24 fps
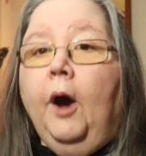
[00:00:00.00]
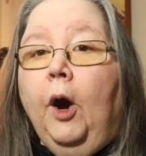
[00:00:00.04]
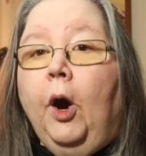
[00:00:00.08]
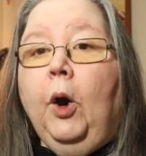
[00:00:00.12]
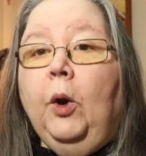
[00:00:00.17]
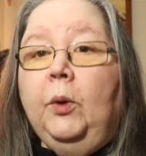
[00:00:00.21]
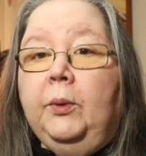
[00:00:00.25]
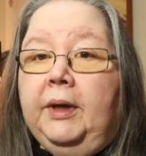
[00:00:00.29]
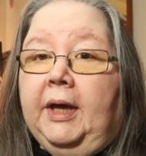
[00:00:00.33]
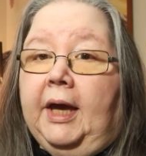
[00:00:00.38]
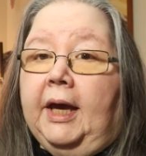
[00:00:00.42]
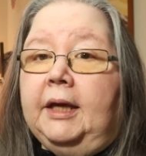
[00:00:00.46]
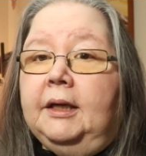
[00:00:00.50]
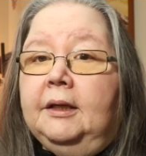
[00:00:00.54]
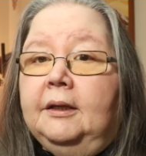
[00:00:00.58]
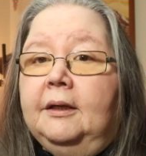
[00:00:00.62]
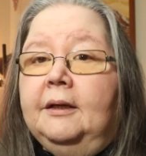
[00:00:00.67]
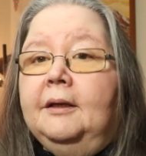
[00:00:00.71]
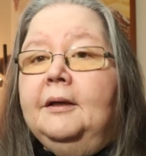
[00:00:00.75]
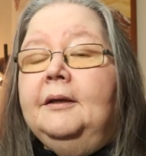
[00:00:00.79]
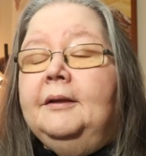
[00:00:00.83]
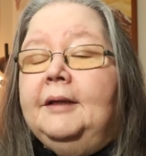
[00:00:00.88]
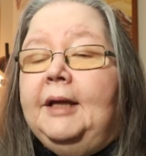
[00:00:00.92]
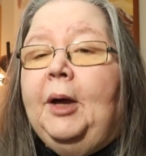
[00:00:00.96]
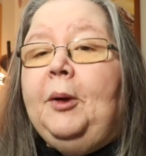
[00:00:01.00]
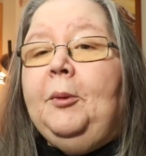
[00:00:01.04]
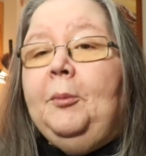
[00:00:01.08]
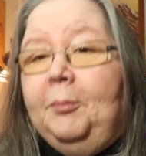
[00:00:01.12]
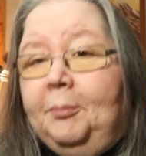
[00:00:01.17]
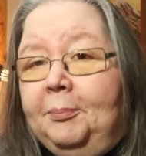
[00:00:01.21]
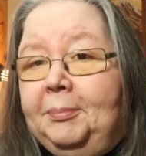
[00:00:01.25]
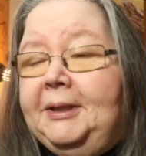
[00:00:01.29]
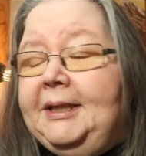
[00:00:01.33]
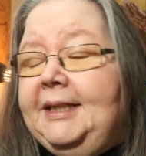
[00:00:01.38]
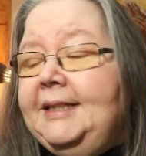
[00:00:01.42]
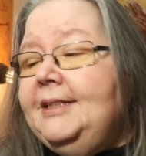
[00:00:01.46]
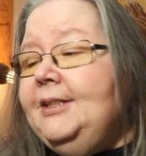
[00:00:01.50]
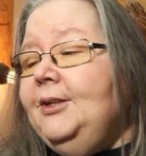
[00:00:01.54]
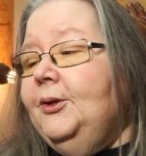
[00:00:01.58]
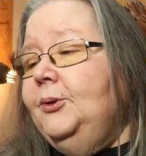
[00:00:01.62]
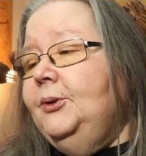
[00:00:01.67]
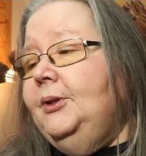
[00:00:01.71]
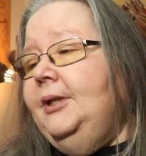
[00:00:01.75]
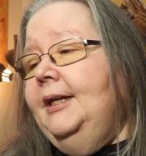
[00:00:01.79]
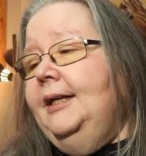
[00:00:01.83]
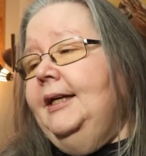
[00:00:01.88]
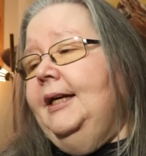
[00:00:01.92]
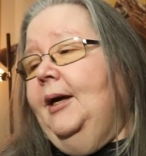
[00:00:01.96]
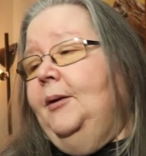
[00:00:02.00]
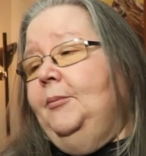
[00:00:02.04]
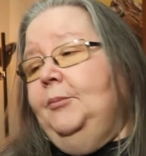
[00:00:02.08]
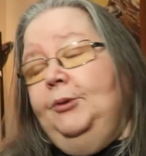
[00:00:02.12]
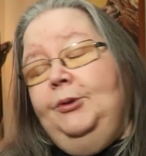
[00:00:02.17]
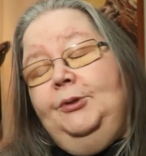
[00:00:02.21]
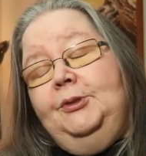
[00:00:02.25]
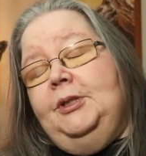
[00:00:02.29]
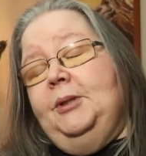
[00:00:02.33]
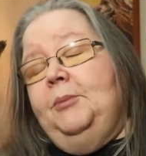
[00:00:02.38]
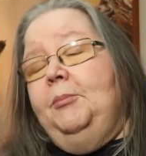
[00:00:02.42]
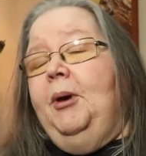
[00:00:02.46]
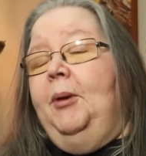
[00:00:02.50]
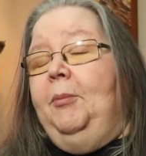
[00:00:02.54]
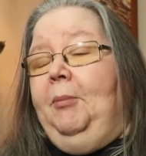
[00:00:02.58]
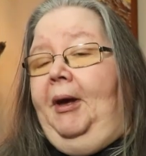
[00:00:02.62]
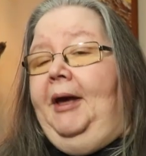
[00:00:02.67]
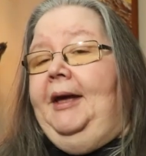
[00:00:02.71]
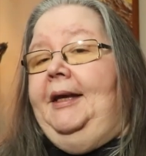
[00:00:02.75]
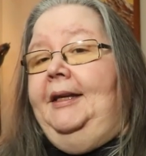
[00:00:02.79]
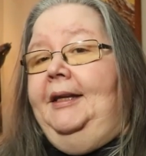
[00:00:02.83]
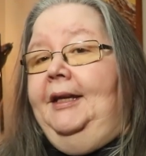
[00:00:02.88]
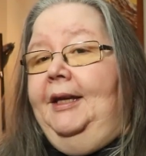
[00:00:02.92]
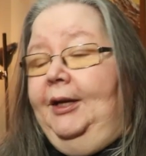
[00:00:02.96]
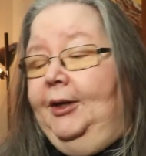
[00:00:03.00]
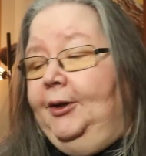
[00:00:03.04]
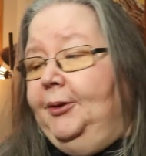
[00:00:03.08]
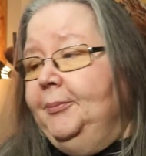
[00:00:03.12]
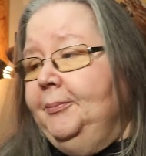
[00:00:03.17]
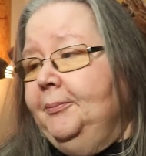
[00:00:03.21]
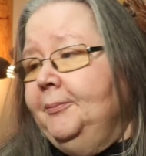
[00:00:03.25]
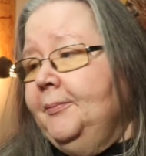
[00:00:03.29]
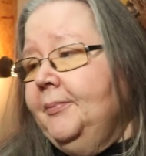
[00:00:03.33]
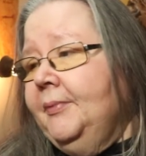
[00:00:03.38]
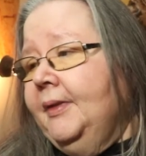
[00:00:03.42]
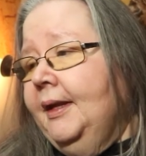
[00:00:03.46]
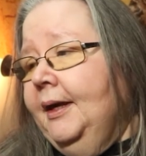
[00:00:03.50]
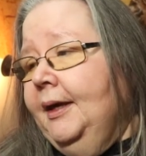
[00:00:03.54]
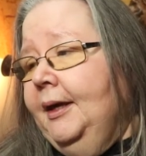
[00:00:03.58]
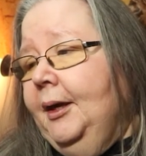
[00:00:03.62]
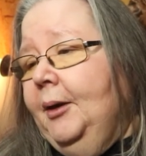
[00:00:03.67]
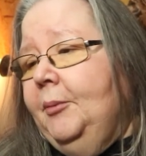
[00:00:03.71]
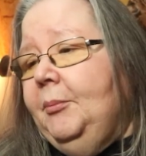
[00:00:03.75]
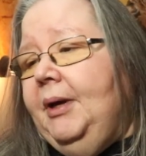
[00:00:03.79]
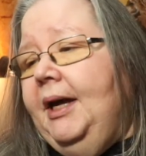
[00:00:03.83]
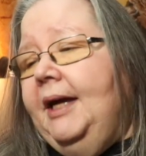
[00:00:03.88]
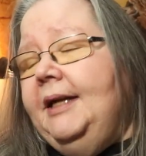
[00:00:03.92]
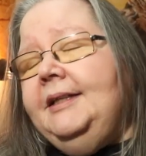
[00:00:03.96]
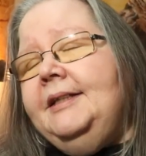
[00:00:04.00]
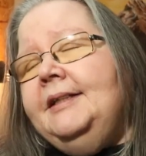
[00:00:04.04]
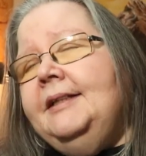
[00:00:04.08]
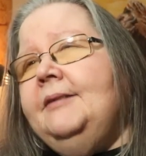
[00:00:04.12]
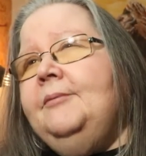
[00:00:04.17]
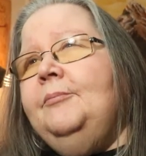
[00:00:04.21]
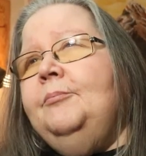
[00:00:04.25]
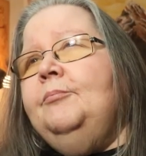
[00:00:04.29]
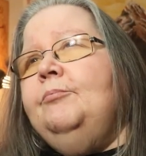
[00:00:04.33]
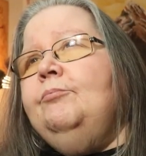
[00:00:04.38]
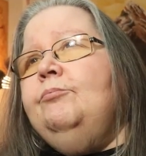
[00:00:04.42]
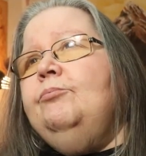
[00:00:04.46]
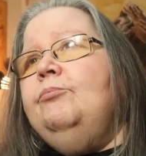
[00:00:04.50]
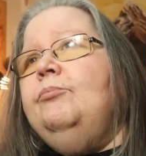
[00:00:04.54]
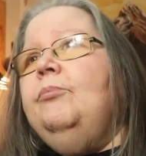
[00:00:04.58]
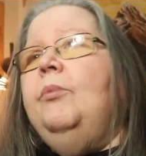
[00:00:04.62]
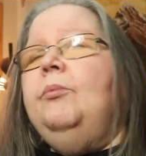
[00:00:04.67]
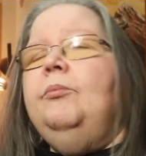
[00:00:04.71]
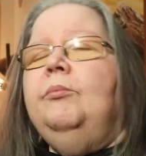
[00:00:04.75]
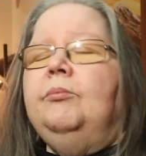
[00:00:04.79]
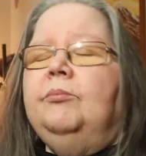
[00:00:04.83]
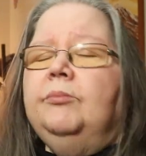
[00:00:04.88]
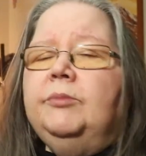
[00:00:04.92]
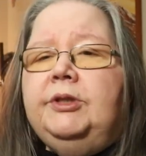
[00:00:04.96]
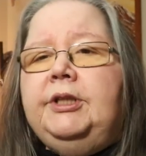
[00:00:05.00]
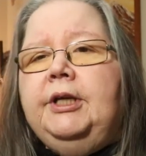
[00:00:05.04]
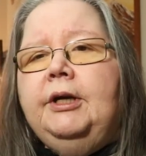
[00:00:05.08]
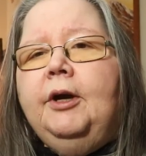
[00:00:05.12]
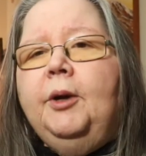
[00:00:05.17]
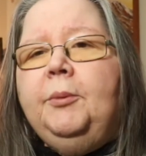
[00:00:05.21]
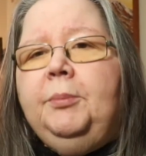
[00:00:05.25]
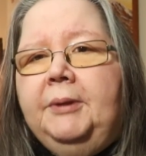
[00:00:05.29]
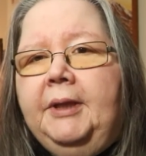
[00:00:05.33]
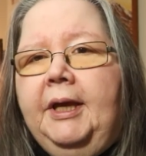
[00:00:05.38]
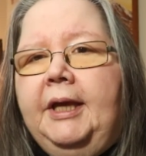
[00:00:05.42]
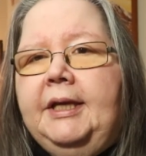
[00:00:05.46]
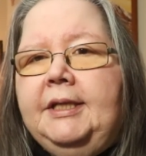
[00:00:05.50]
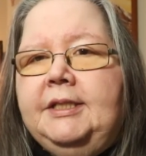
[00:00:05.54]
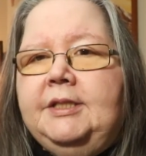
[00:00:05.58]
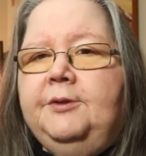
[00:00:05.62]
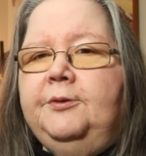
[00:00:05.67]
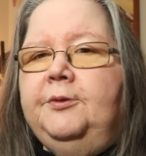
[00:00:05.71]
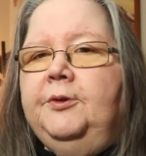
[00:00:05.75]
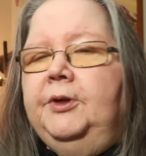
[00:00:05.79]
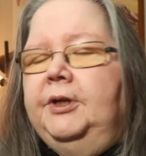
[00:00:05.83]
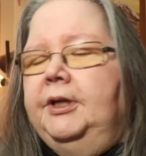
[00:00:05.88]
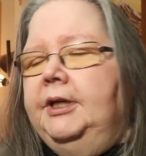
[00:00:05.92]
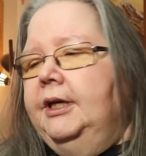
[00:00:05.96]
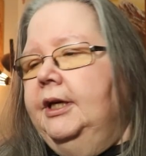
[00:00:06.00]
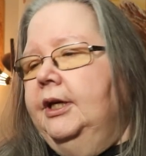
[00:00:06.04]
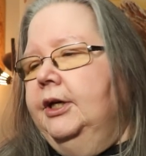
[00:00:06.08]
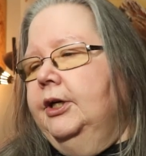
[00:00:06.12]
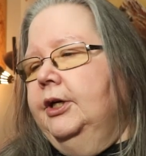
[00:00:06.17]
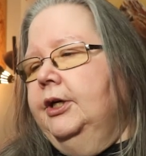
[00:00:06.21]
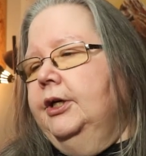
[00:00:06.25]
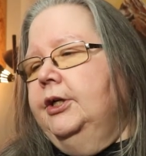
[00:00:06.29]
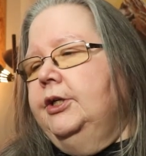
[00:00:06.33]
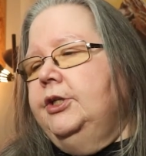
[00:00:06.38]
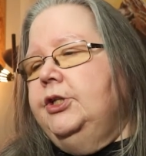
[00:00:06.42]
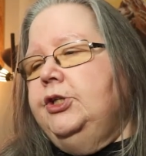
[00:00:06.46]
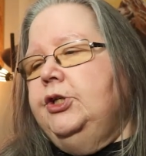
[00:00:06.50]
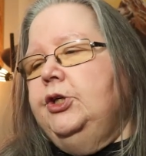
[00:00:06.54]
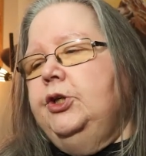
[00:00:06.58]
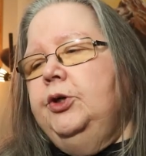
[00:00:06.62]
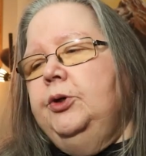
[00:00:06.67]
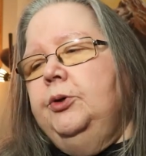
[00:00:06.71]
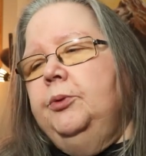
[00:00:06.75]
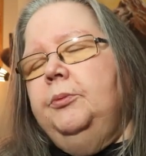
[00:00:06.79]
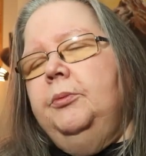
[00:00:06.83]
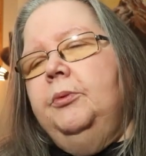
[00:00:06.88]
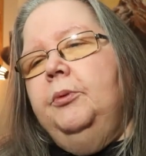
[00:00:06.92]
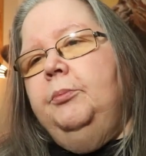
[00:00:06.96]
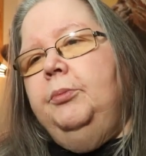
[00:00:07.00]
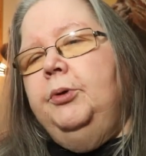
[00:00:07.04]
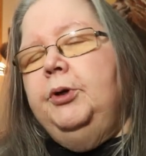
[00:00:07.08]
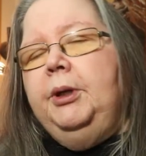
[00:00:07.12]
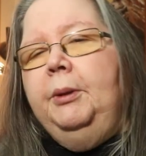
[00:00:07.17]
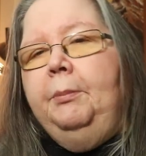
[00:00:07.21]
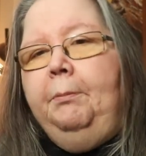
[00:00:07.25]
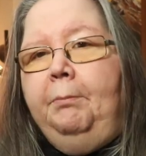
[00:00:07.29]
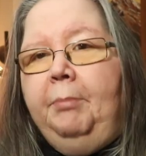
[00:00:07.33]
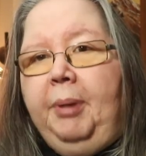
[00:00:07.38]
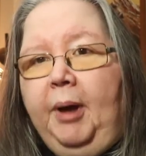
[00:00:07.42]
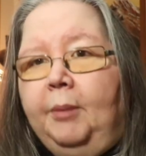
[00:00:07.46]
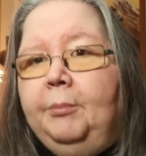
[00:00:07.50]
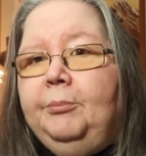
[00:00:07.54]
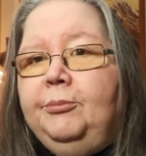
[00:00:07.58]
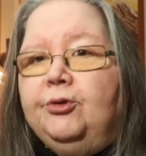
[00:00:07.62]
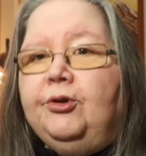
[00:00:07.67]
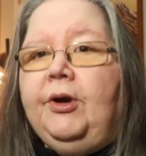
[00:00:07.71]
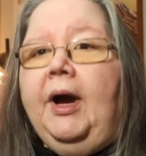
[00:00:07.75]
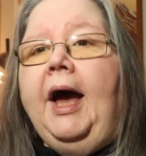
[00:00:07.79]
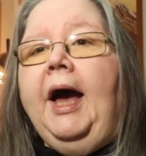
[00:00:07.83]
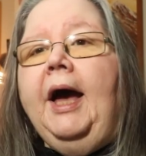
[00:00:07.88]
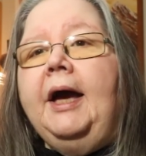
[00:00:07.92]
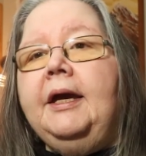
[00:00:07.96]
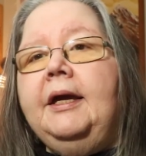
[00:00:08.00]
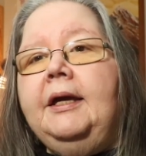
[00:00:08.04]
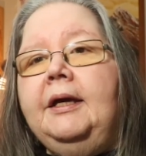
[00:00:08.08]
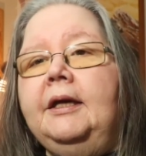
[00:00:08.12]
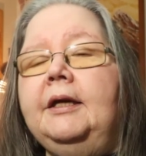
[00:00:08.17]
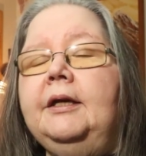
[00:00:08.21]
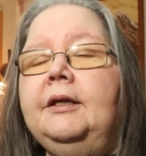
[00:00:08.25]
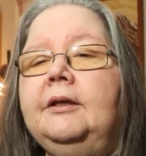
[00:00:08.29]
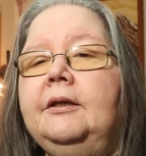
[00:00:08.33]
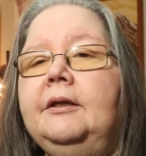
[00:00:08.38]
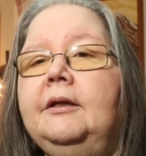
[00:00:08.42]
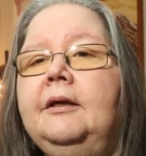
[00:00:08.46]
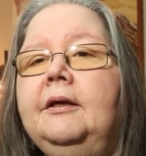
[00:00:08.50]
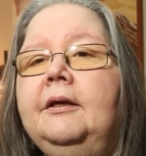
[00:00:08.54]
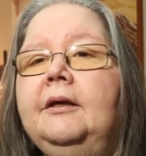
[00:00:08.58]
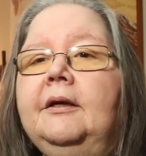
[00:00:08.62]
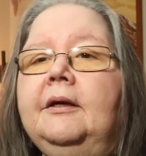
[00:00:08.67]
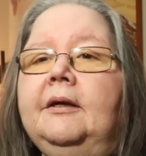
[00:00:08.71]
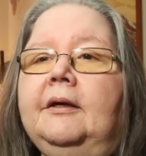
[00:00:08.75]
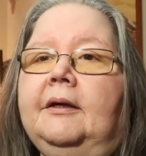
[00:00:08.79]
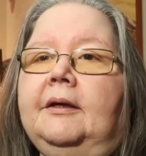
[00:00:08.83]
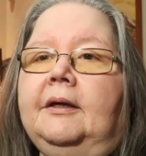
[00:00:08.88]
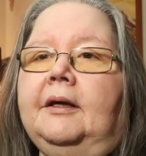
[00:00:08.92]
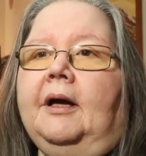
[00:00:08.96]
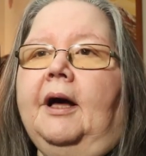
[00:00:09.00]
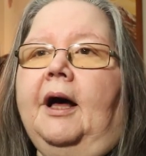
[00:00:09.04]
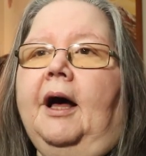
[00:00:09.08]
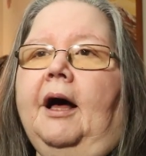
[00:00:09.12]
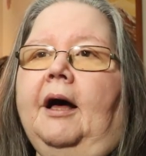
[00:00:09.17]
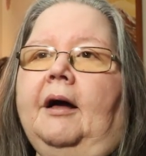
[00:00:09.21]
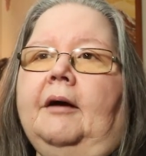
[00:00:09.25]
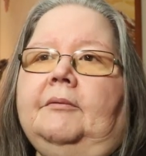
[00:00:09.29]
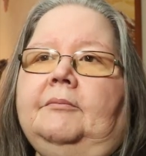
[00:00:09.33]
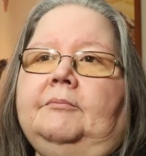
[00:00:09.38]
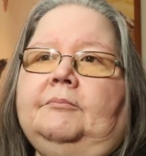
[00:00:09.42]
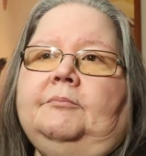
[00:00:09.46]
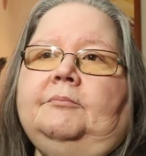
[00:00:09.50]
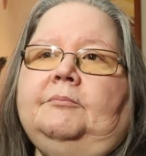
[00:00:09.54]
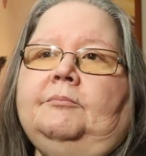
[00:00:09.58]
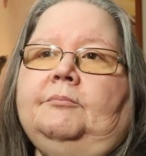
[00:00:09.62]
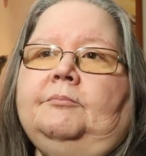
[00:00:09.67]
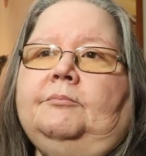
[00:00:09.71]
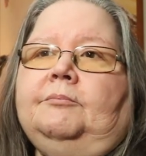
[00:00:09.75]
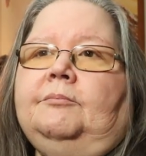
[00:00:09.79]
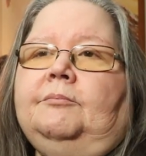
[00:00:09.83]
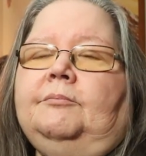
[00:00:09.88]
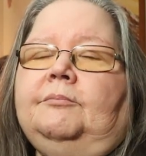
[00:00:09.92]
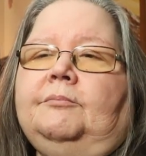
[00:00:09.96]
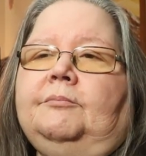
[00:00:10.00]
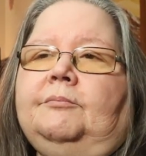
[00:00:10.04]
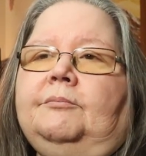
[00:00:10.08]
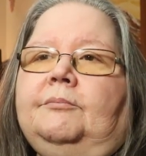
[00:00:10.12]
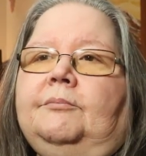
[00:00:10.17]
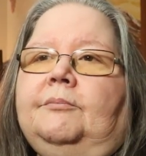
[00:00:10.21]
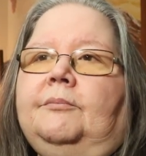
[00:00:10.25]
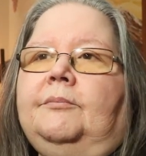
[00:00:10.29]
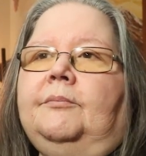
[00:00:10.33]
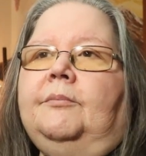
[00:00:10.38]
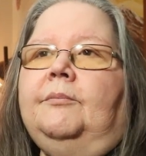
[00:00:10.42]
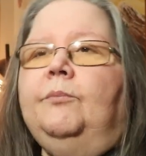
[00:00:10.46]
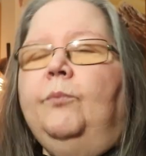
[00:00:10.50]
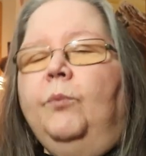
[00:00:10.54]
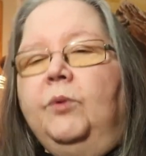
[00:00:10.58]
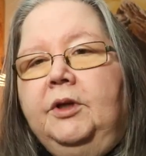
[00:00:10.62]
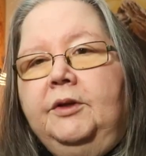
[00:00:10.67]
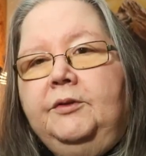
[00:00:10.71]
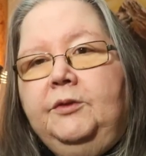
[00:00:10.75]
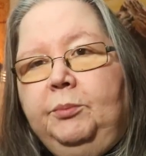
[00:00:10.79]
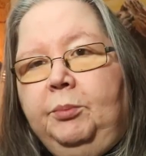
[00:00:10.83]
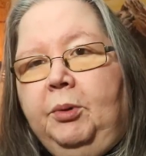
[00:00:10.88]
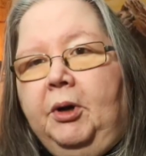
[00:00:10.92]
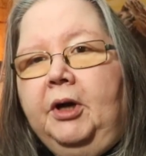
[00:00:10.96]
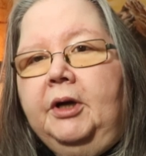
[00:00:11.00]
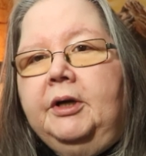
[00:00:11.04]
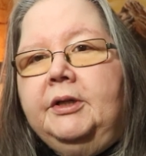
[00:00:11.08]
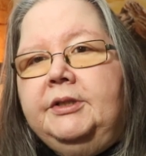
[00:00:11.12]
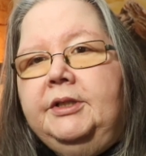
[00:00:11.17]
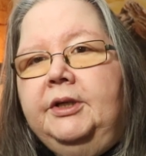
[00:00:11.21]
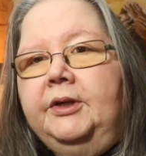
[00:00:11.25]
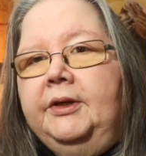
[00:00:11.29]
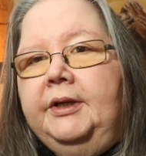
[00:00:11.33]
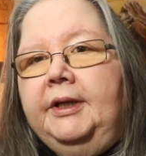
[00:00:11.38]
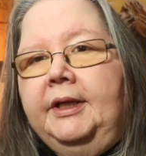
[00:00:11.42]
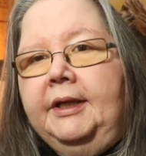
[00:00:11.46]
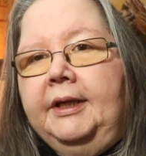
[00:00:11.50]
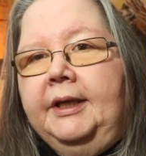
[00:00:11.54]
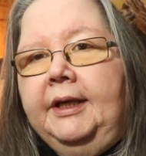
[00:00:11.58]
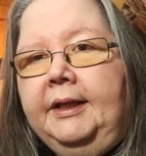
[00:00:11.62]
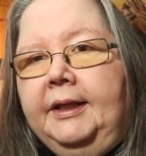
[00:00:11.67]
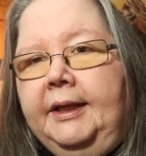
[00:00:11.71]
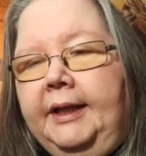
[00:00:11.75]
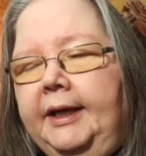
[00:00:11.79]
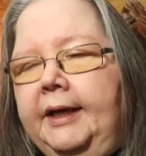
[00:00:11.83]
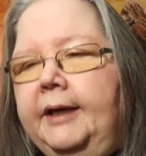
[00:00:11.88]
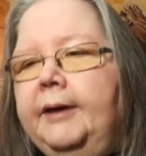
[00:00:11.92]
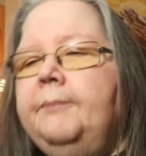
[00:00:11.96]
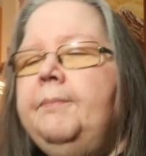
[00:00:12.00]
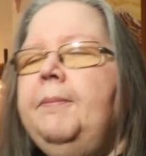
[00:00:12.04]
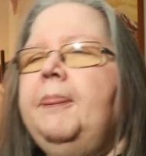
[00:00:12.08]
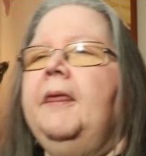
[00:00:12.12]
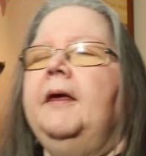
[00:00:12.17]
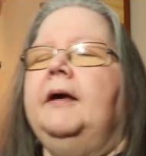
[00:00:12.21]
Okay, now please don't think I'm losing my mind here, but there are plans afoot here to put a pump track in one of the parks here in Elliott Lake.